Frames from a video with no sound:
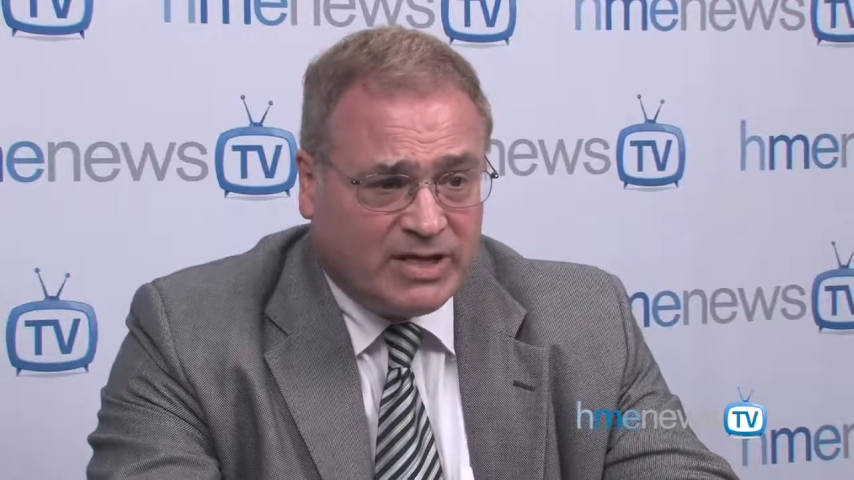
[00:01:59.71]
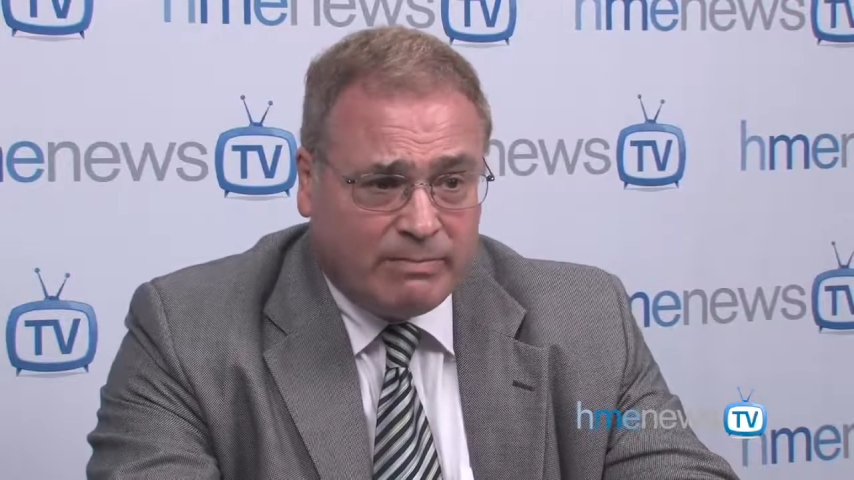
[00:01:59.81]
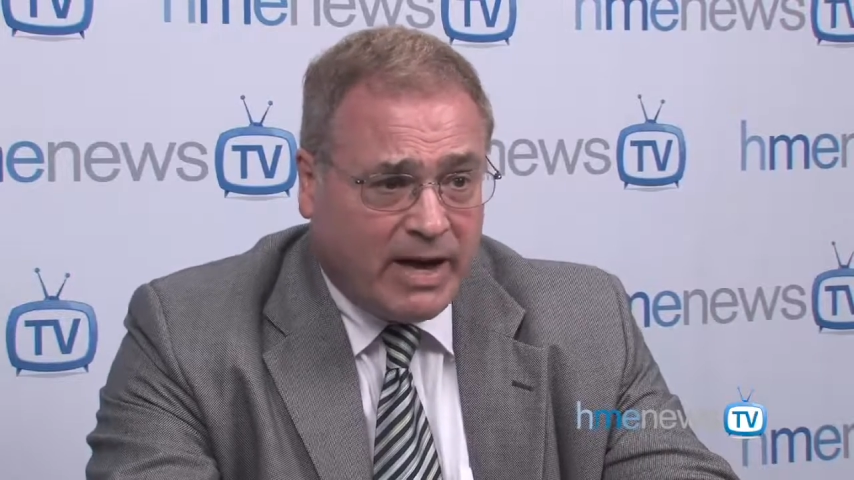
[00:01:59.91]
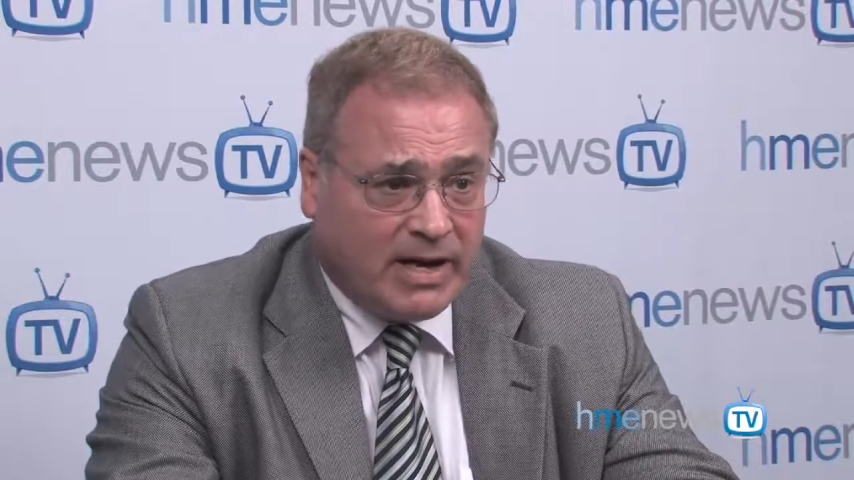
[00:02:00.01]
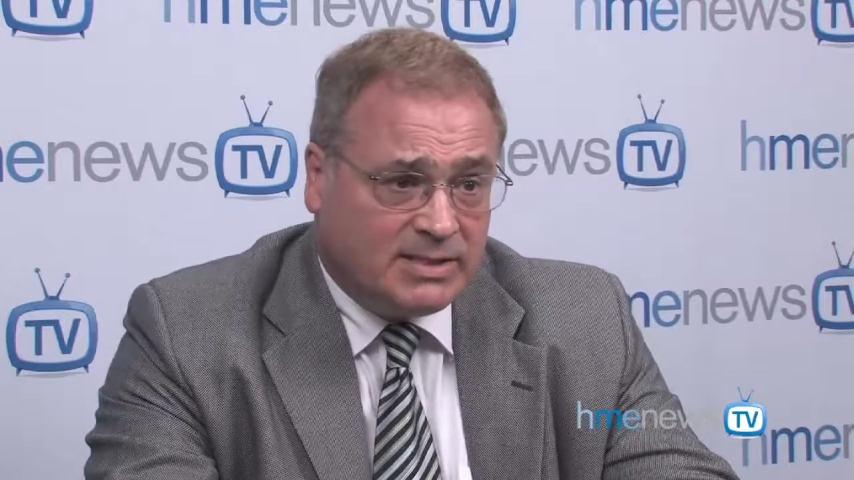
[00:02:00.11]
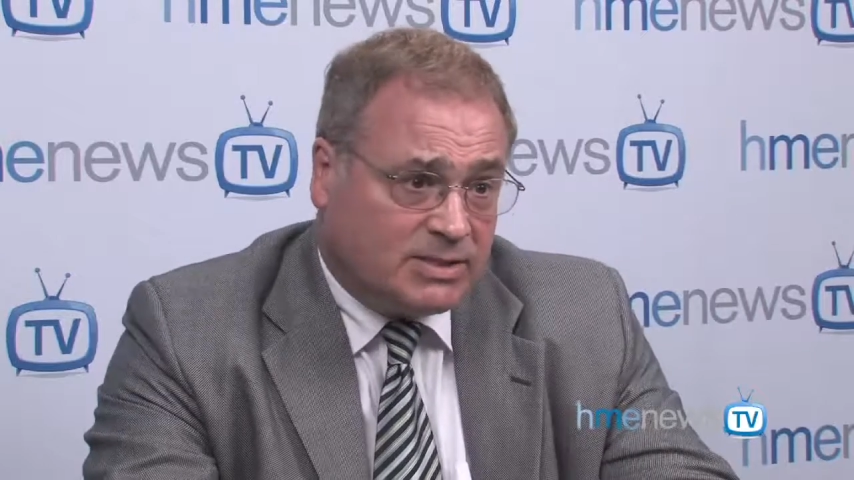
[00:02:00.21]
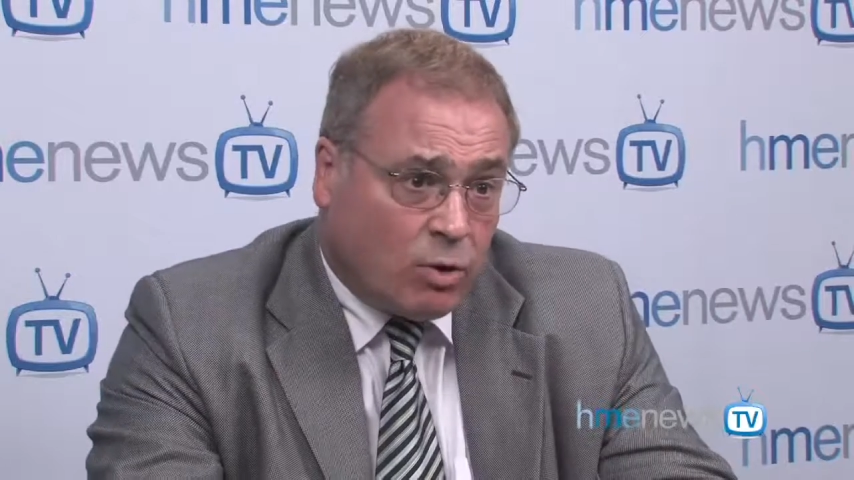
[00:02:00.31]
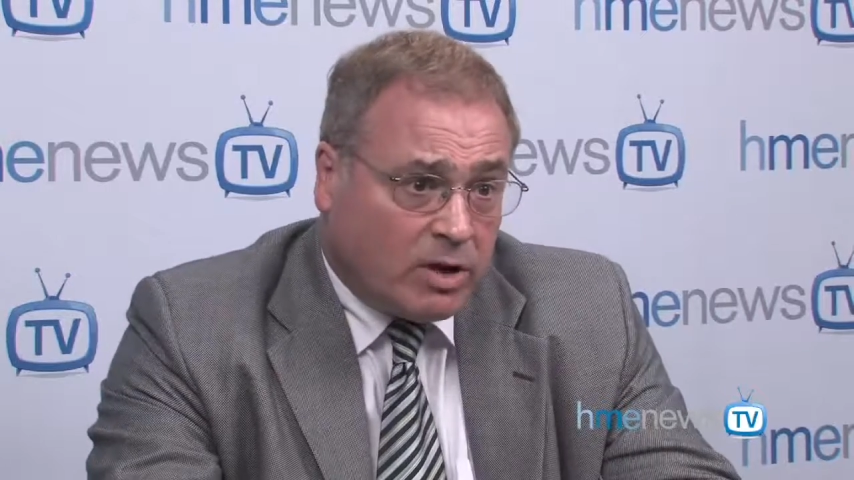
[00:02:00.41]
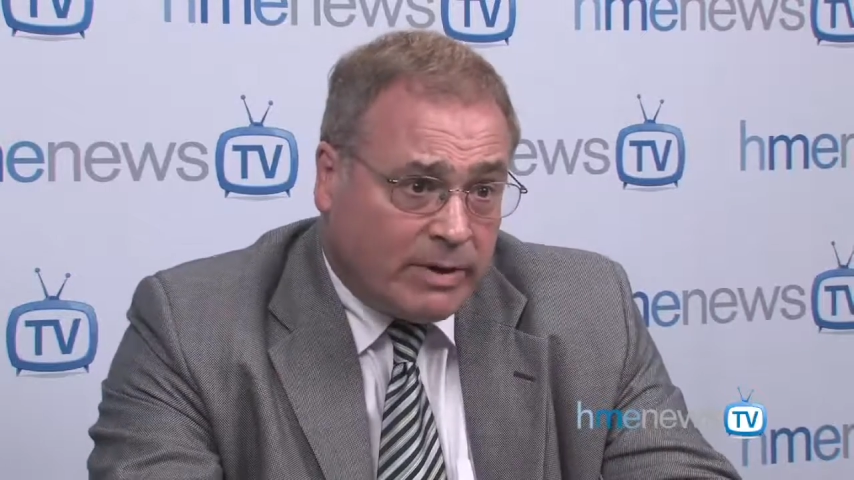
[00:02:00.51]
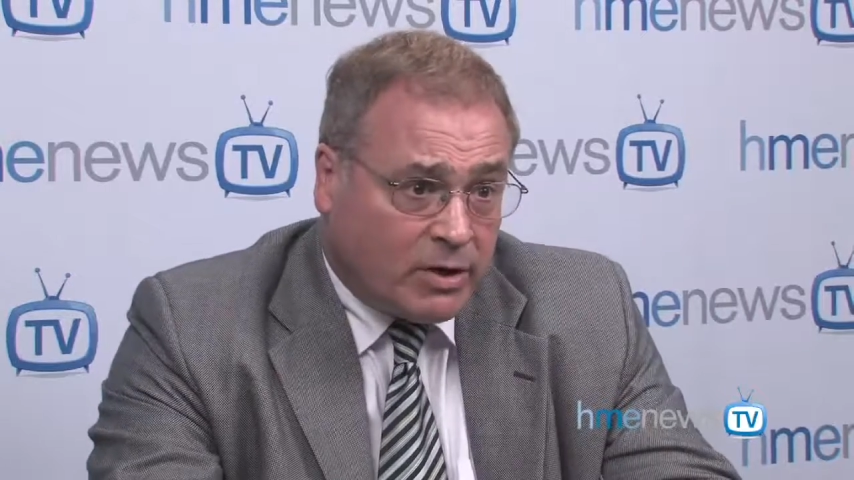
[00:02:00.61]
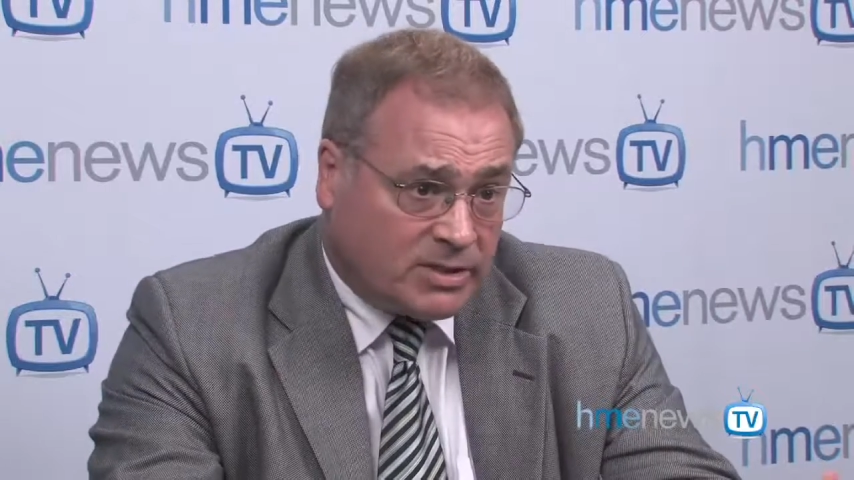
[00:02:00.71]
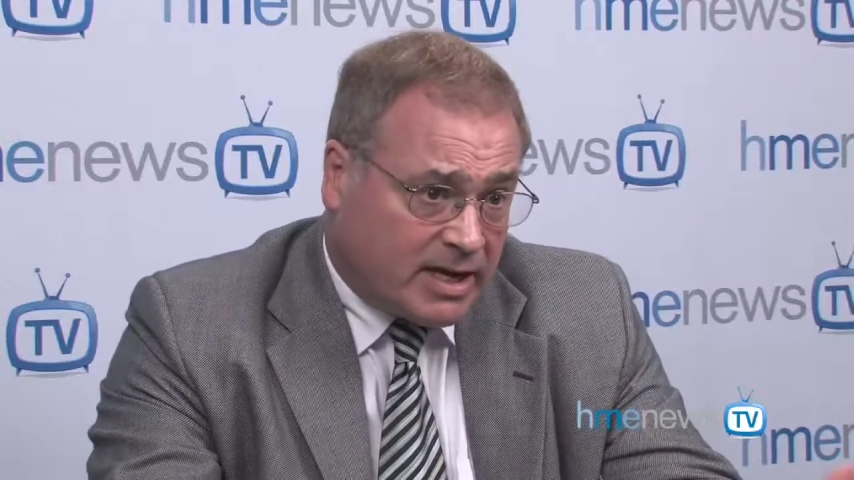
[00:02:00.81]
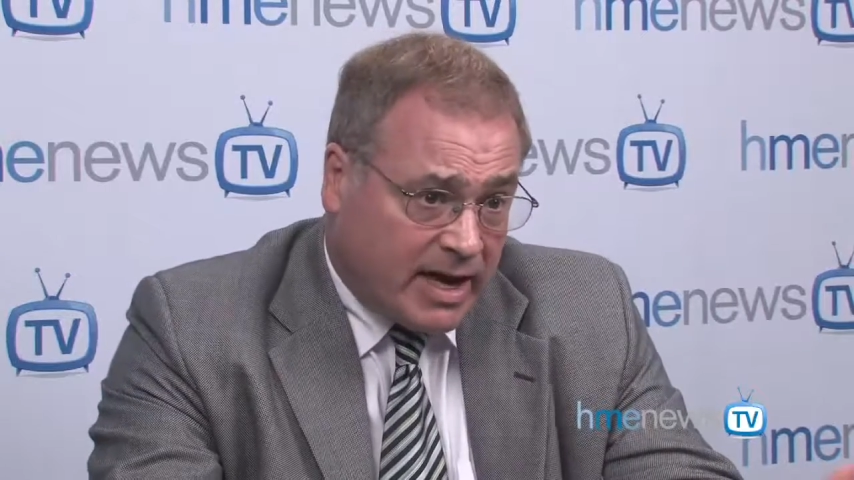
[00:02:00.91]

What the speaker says: in beds solely because they